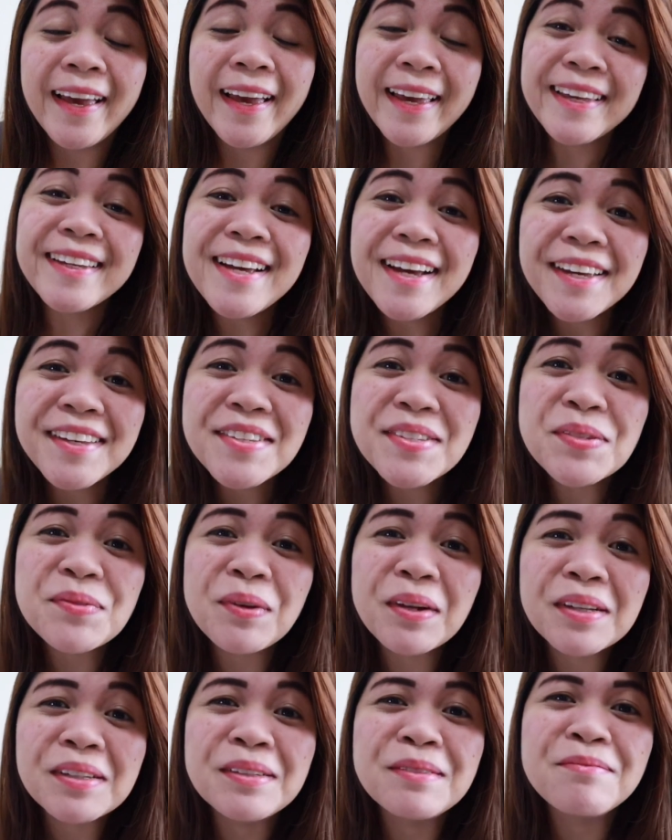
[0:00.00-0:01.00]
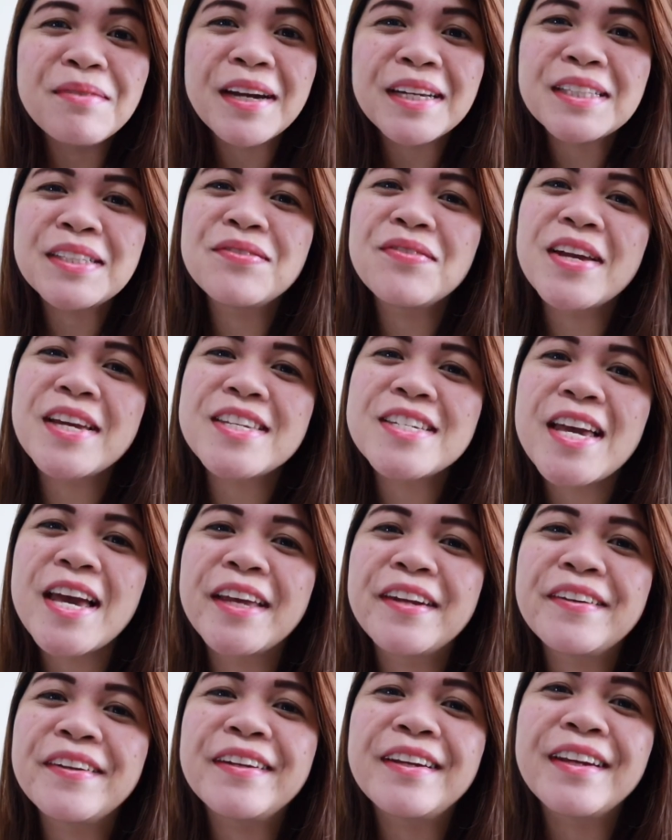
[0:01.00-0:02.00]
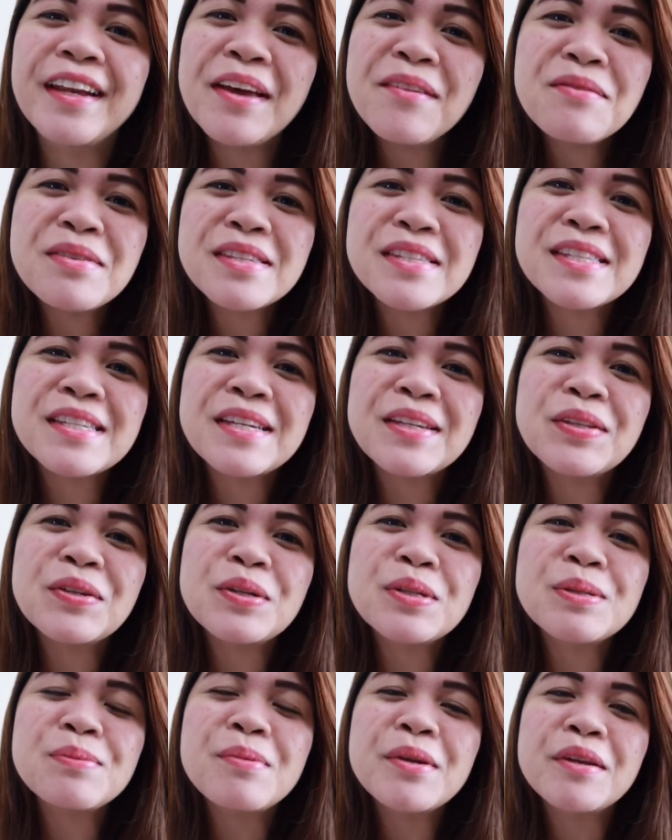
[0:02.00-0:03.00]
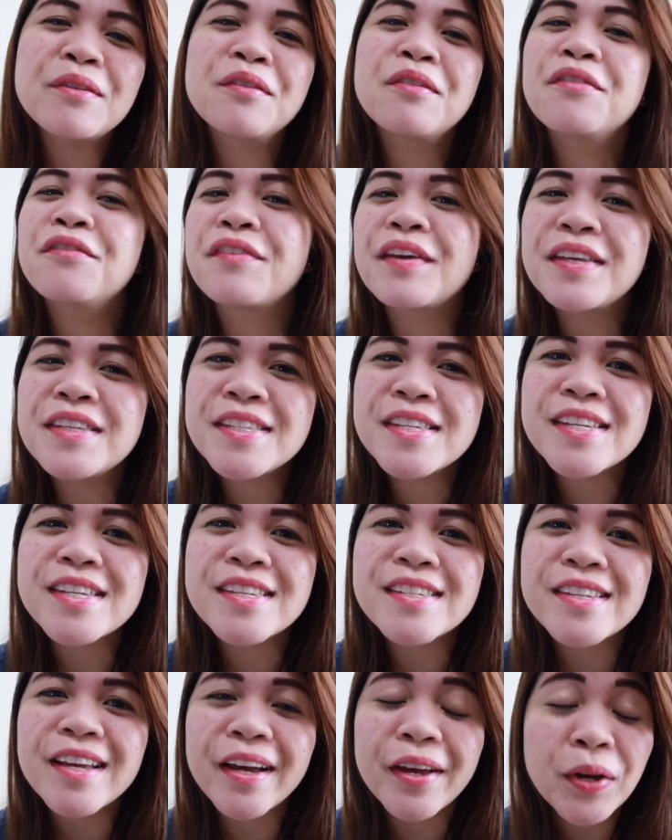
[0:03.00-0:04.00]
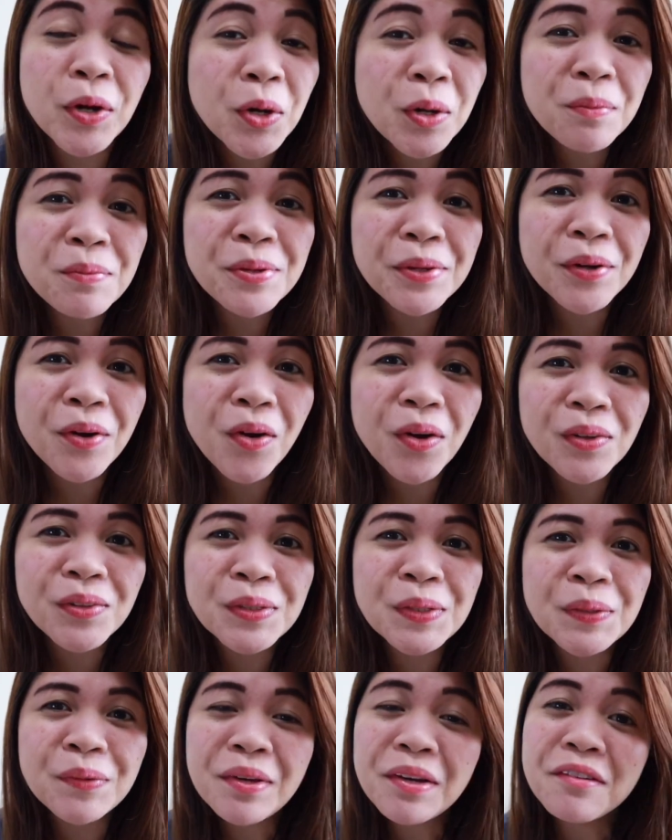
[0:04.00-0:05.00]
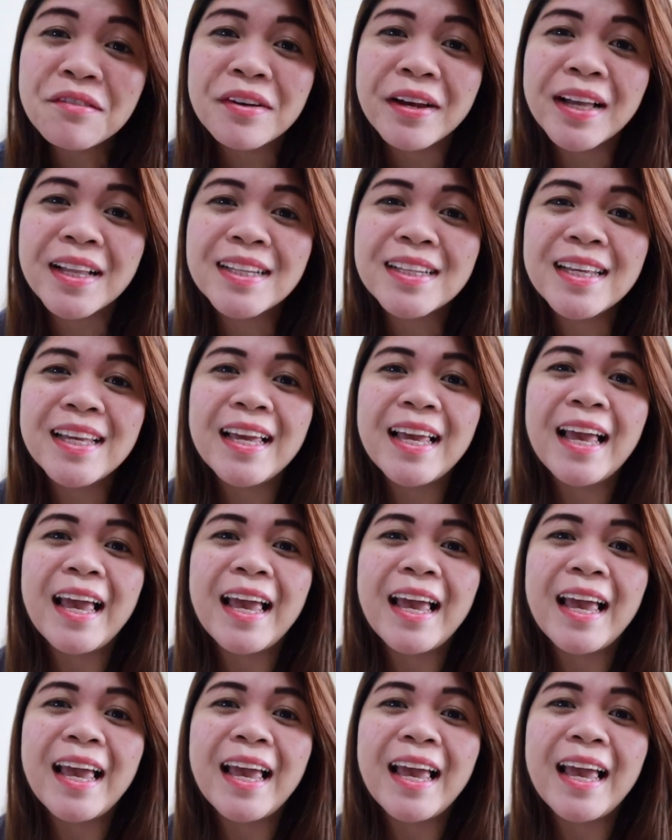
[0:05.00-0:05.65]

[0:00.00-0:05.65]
Hey guys, welcome back to my channel. Let me see those beautiful faces. I hope you're all doing well.